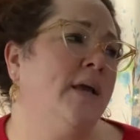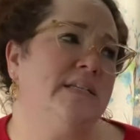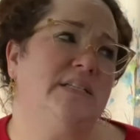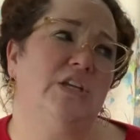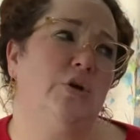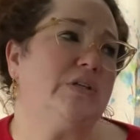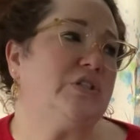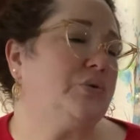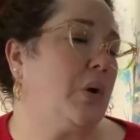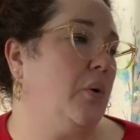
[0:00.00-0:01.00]
continuous
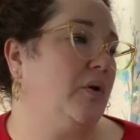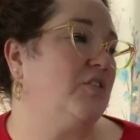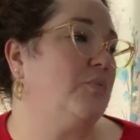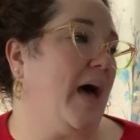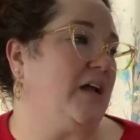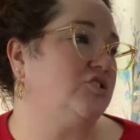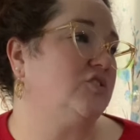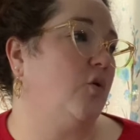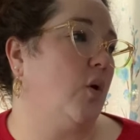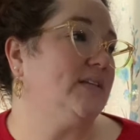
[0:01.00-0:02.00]
drone of the badger's
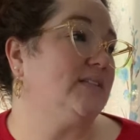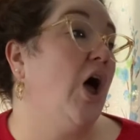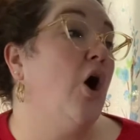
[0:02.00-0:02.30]
voice,